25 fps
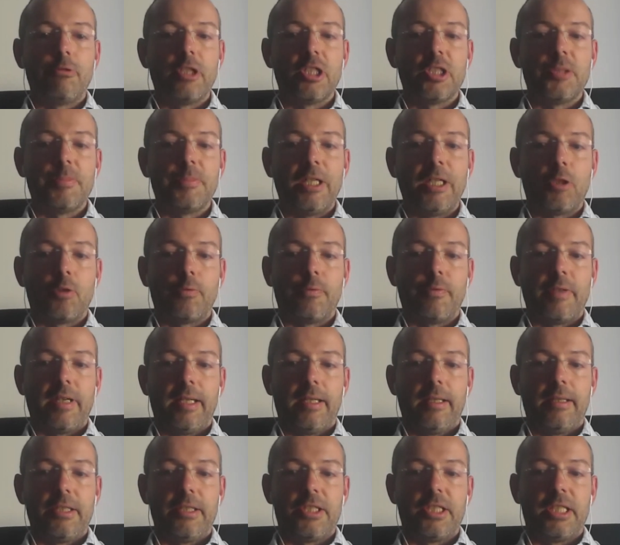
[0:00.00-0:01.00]
you expect to
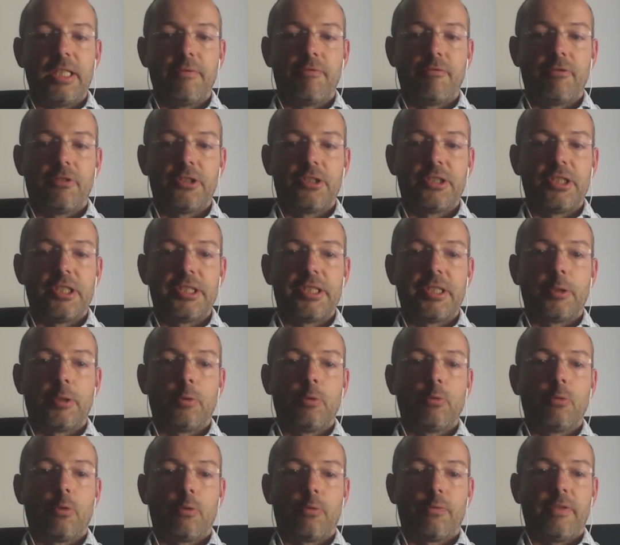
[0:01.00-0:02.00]
find these differences that
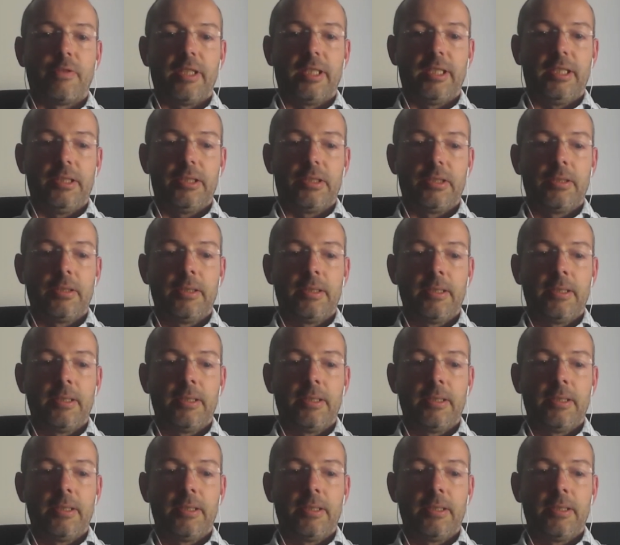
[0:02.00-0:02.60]
you don't find?